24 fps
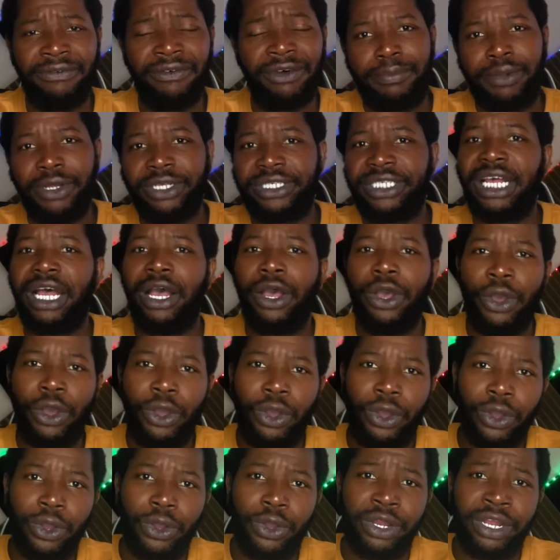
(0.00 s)
Plus I
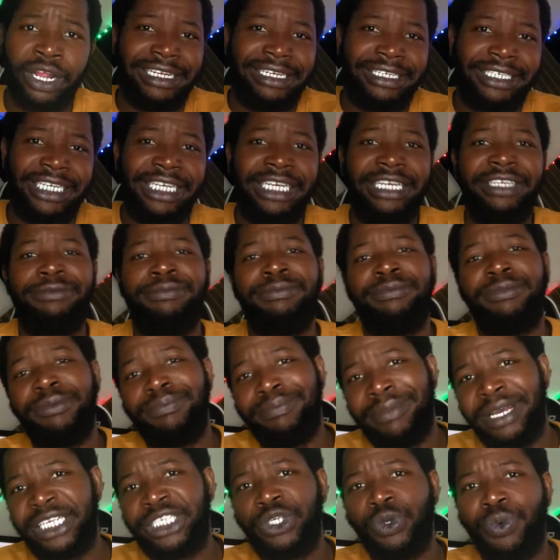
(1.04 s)
heard she even be
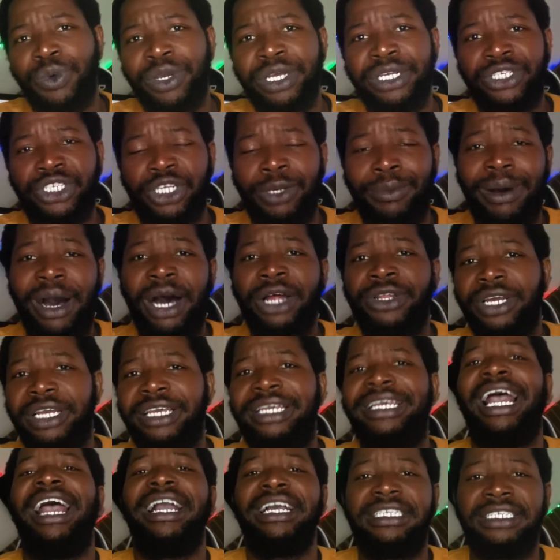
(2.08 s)
messing with some other
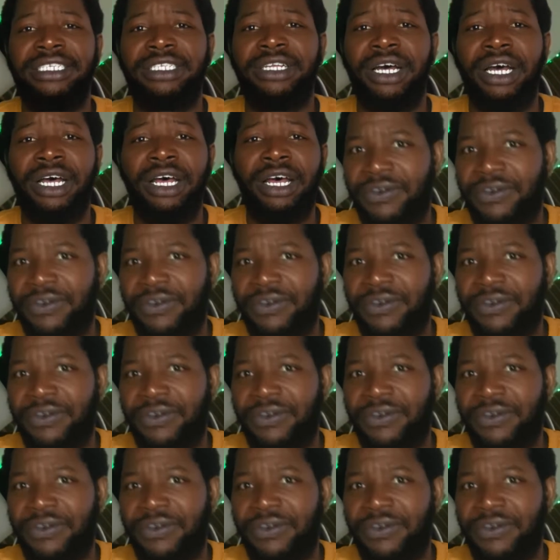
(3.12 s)
gangster